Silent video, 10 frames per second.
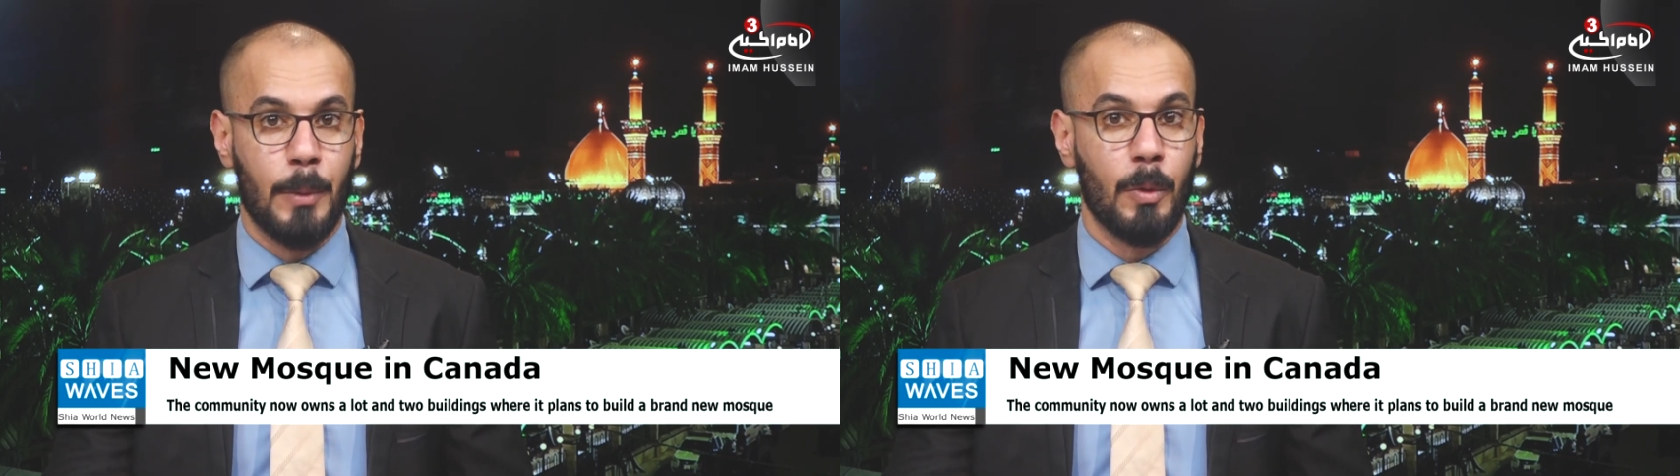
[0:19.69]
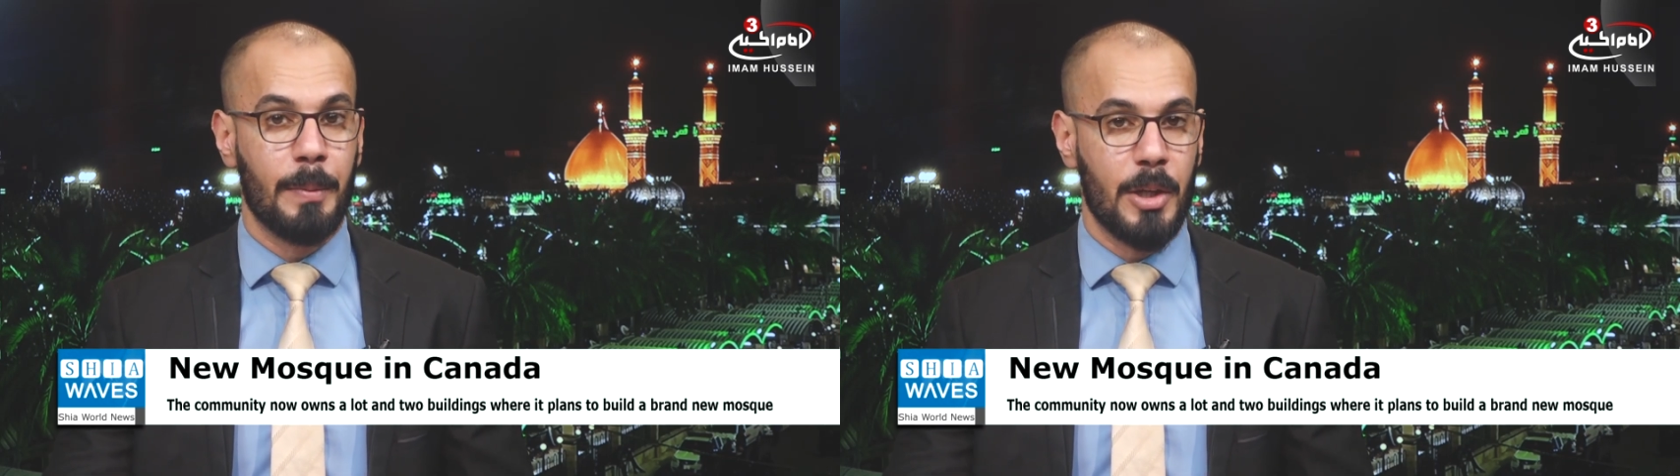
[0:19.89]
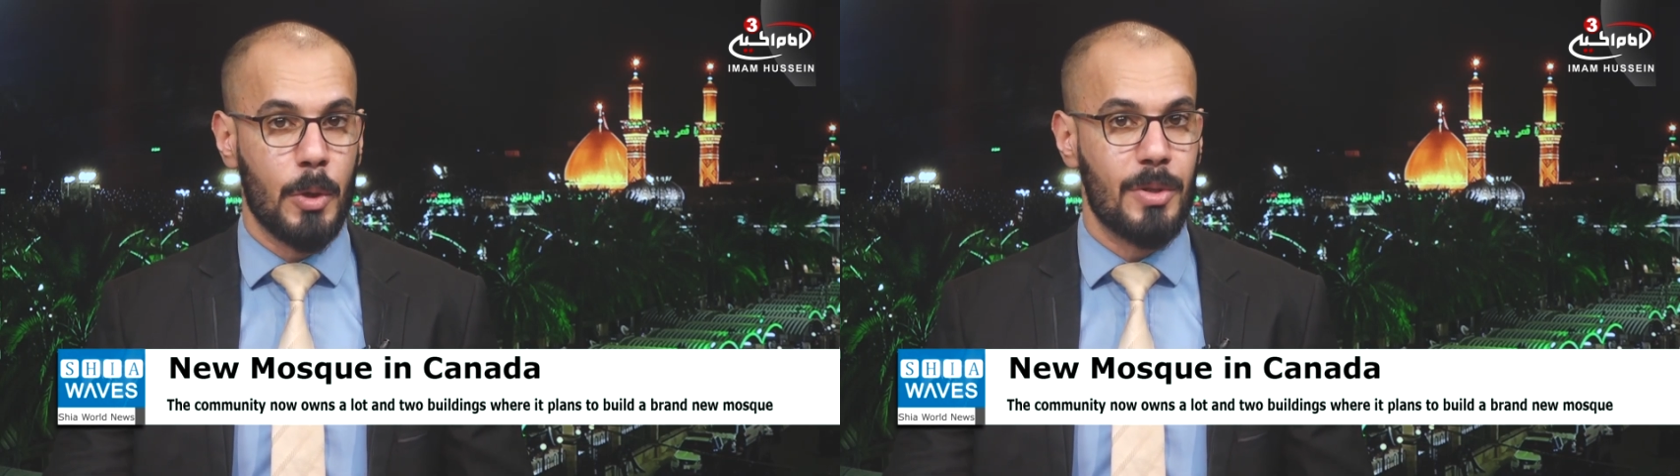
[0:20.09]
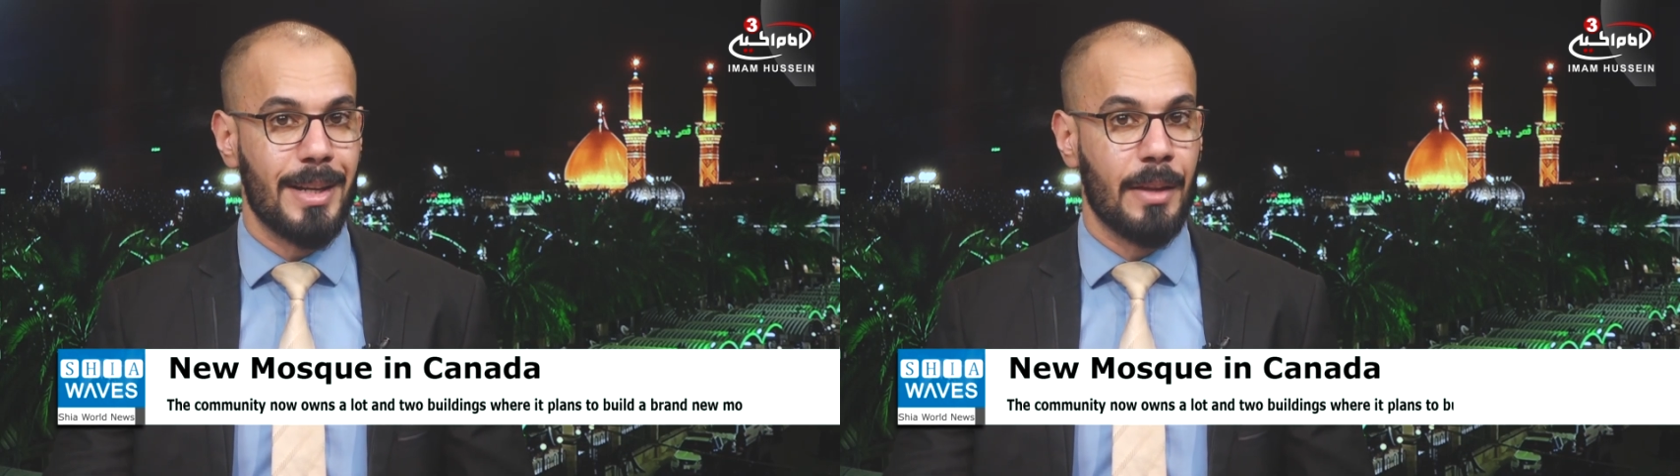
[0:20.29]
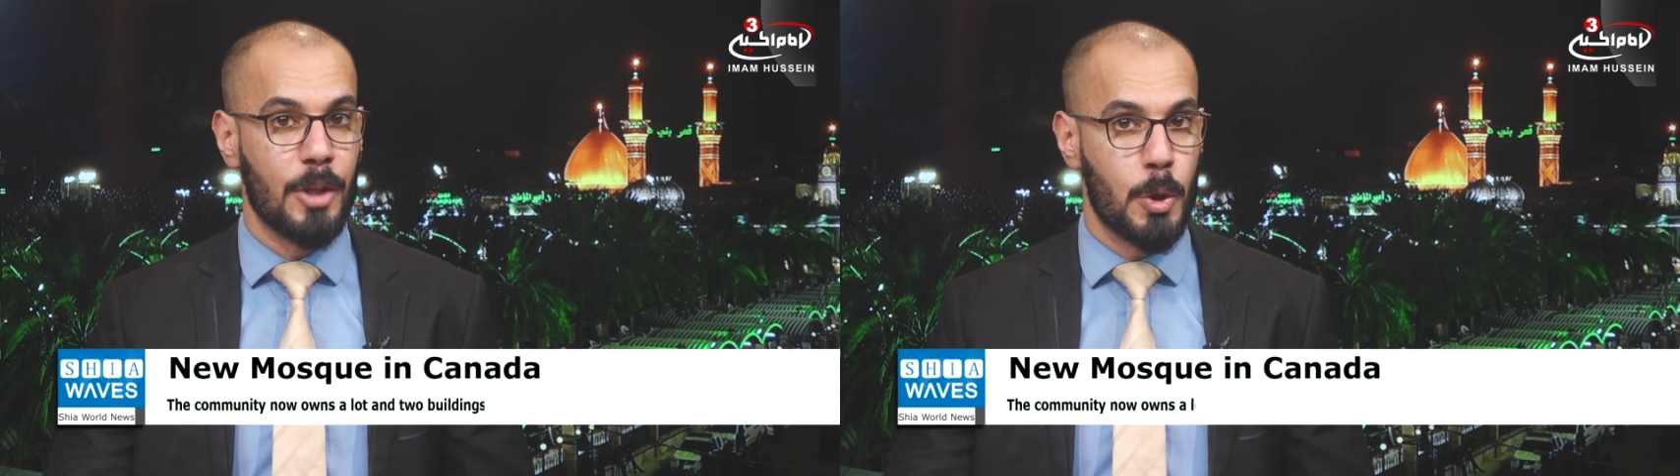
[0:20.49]
and will be
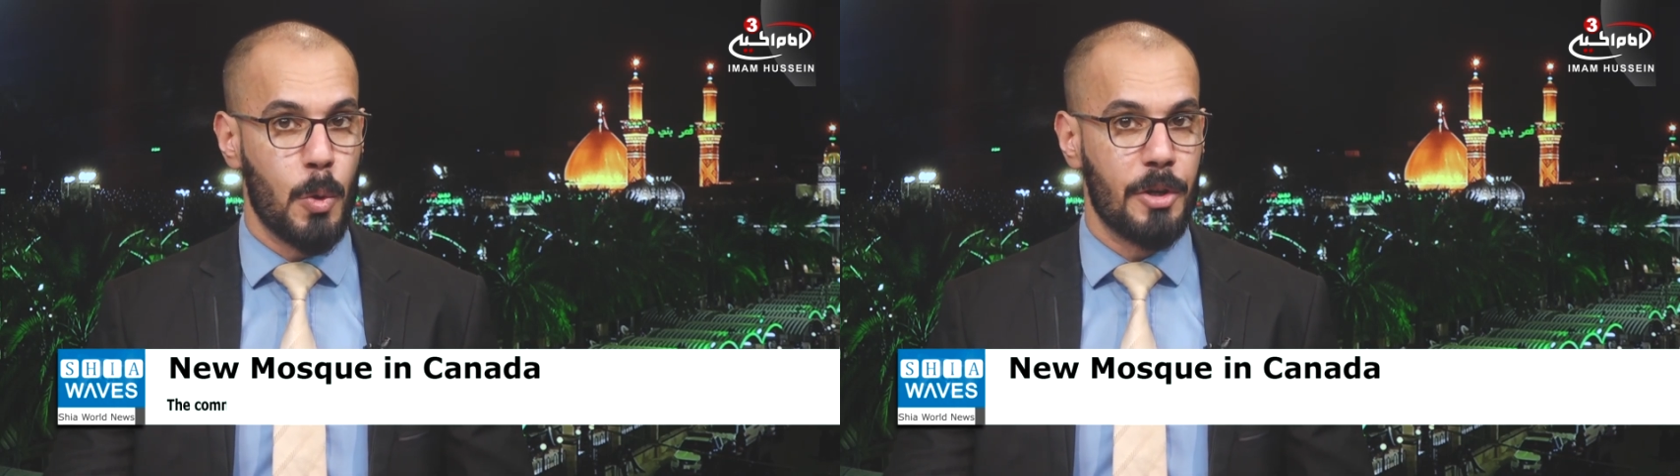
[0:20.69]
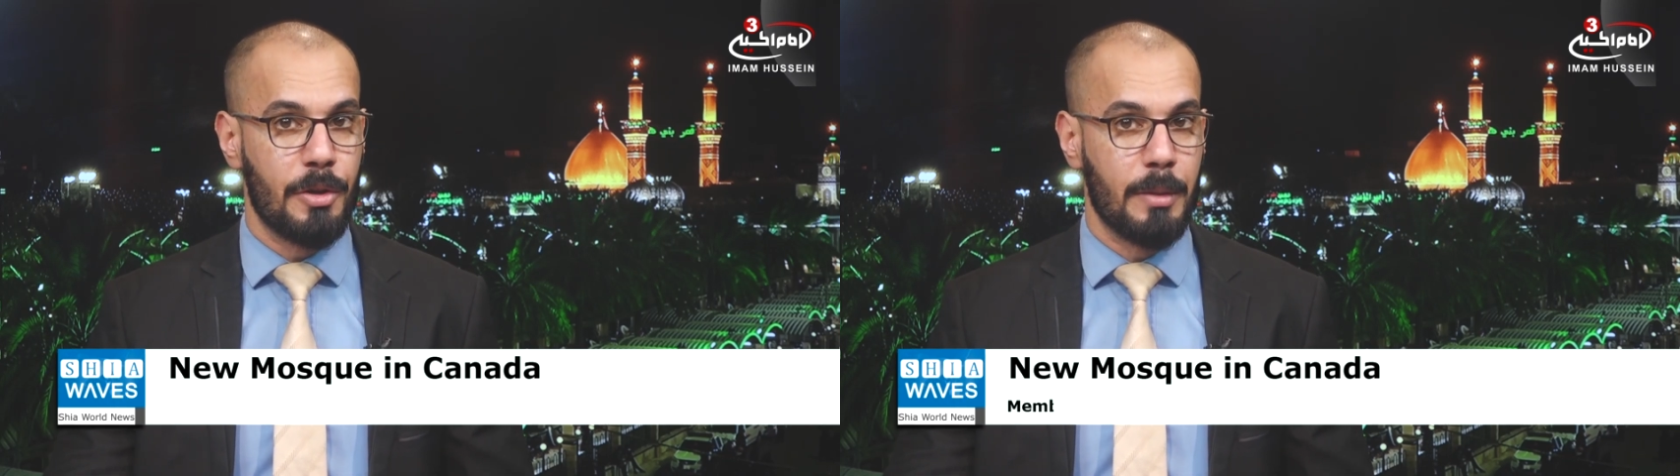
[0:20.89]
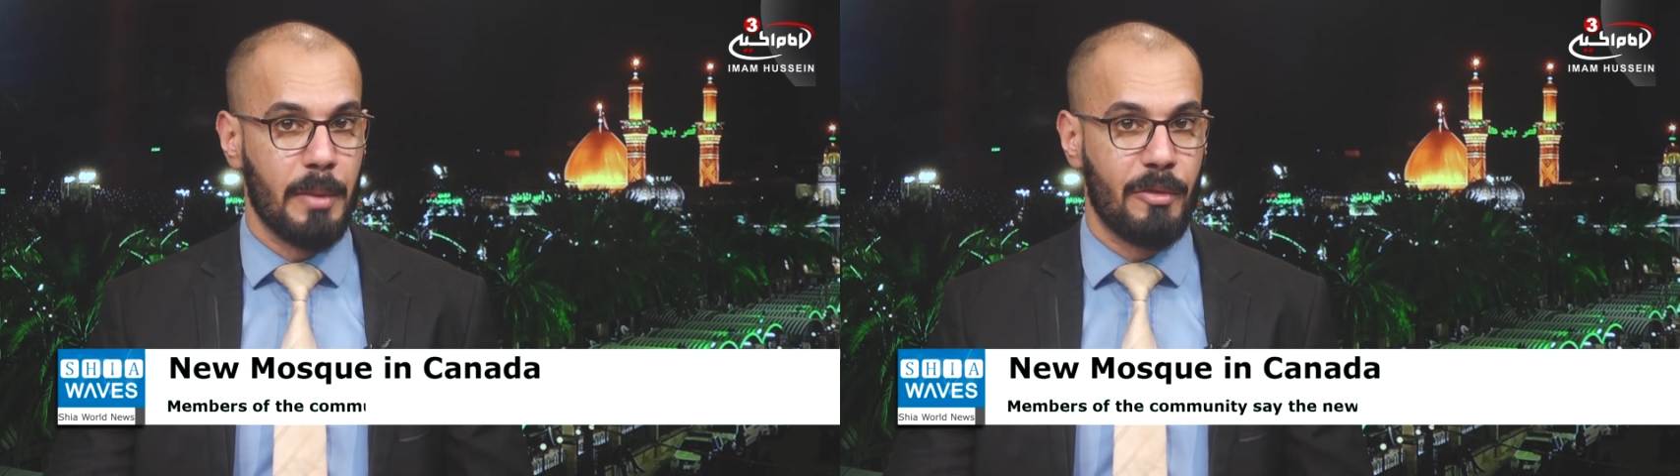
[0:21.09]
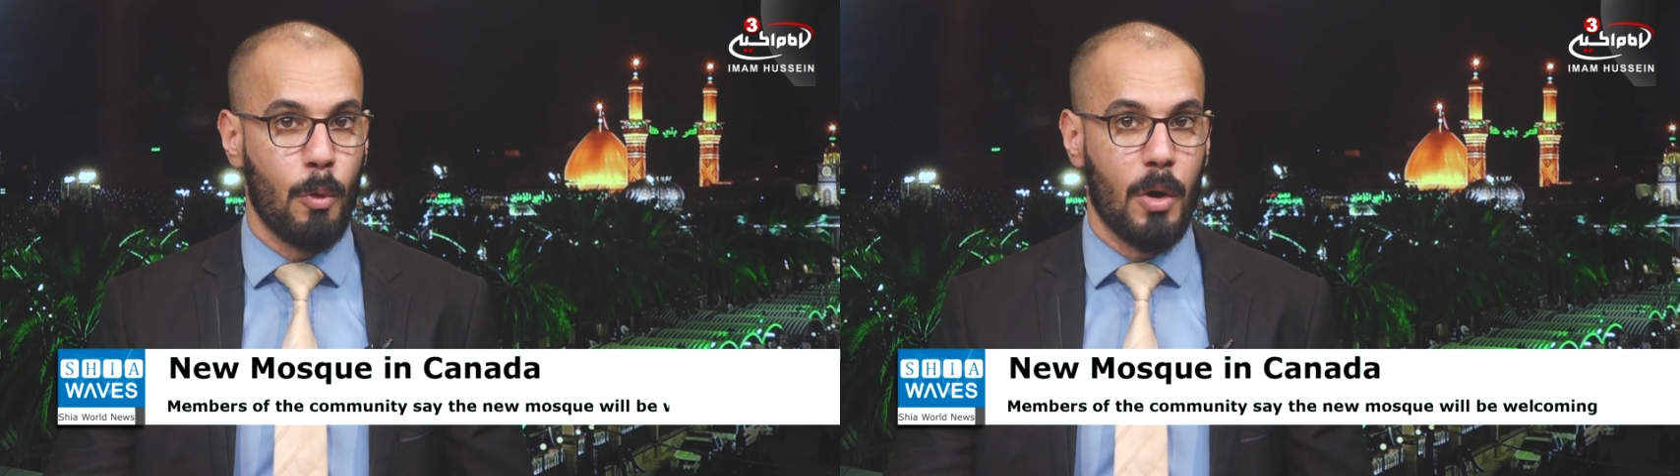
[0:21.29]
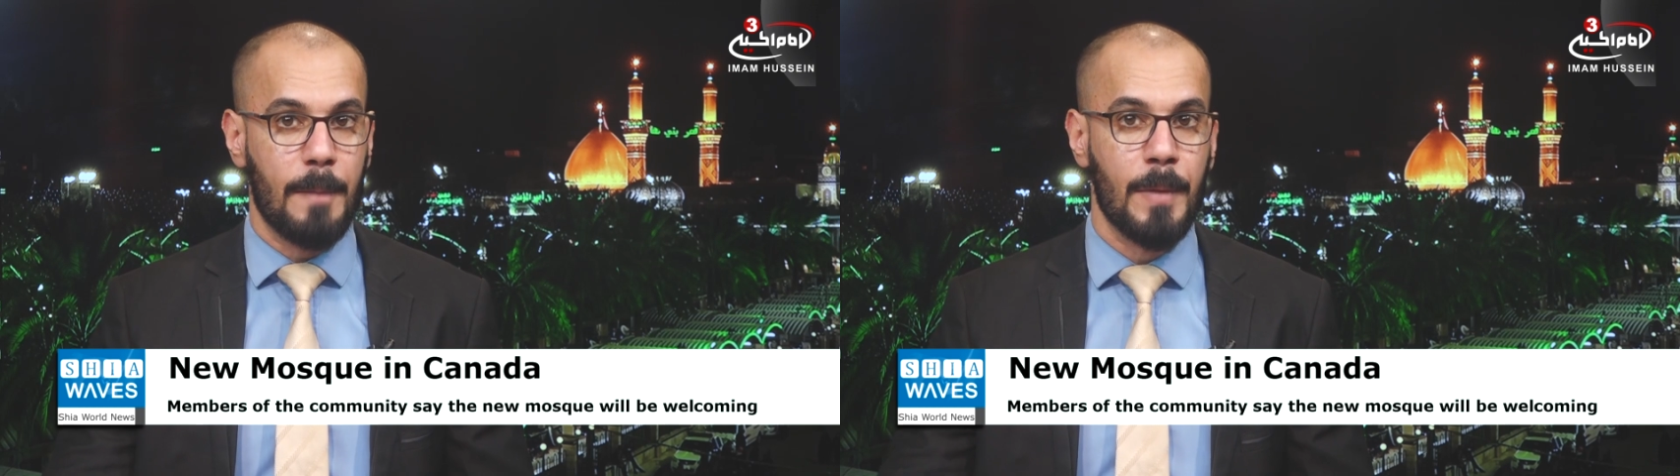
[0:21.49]
used in the short term
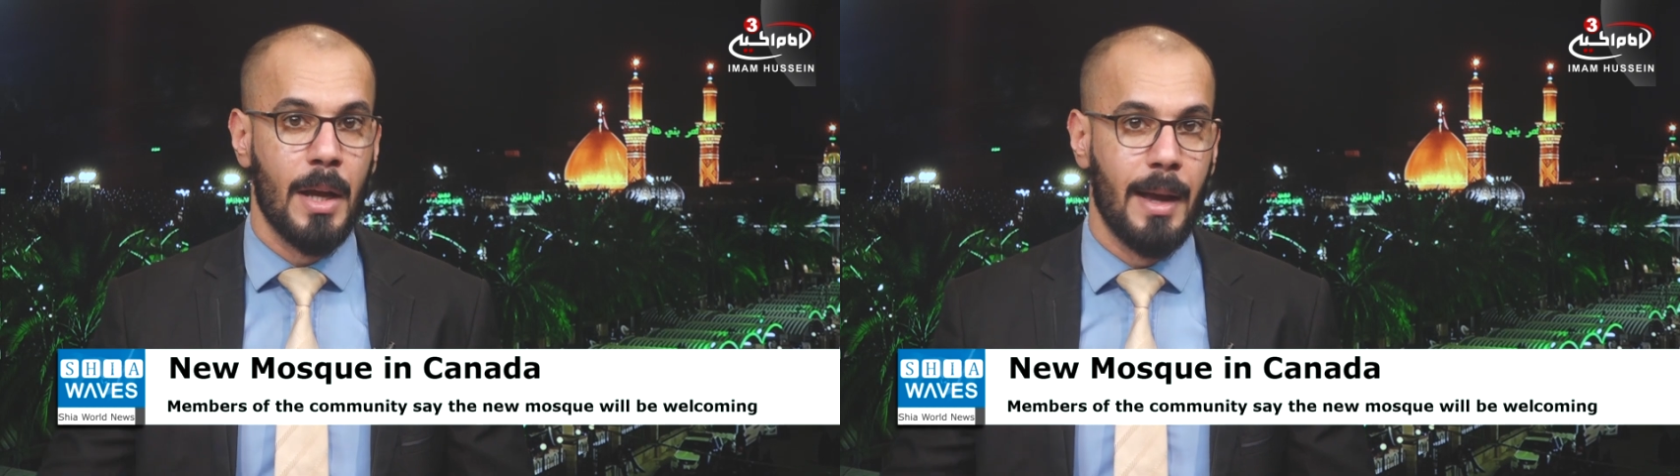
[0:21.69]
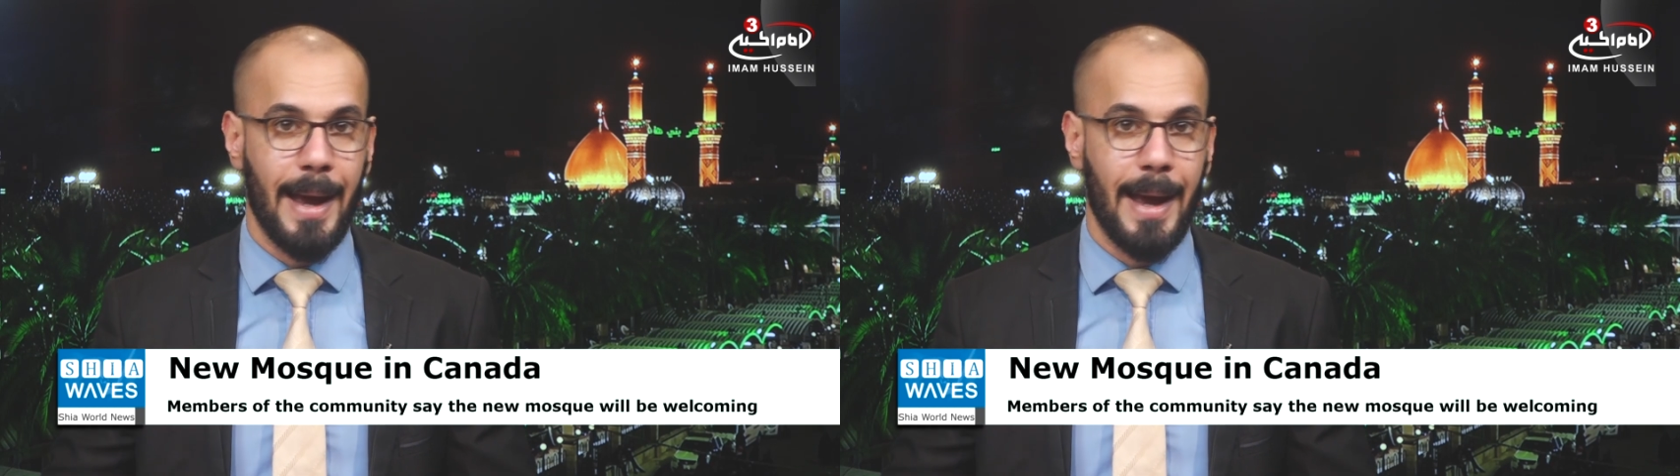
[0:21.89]
before